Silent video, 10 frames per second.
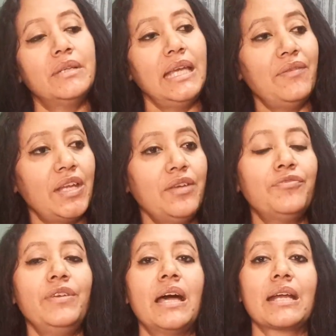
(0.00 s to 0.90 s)
Even
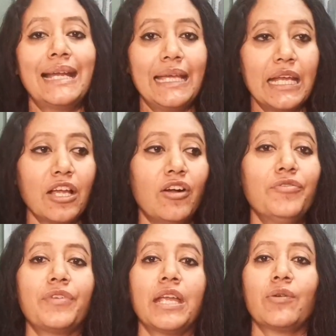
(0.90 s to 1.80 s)
if we are clearing
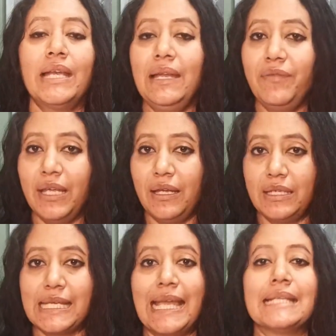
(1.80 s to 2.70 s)
off frequently,
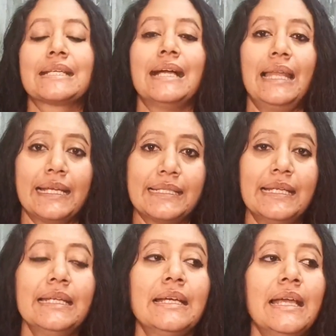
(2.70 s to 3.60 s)
it get collected.